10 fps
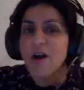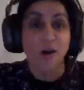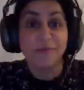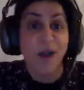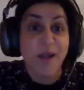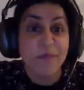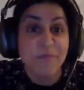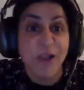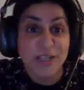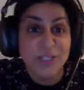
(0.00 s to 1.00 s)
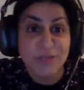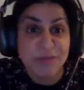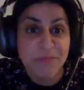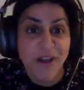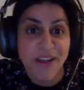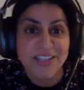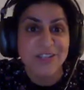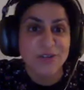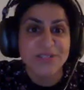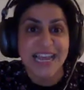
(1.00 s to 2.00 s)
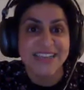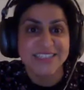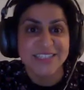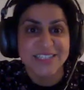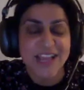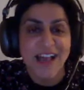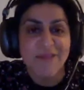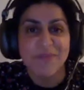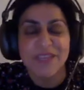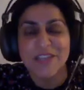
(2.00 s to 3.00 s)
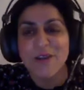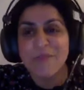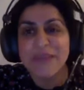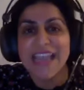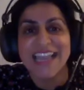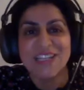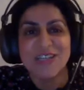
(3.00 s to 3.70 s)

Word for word: I'm, I'm applying just with my, you know, standard, um, you know, BA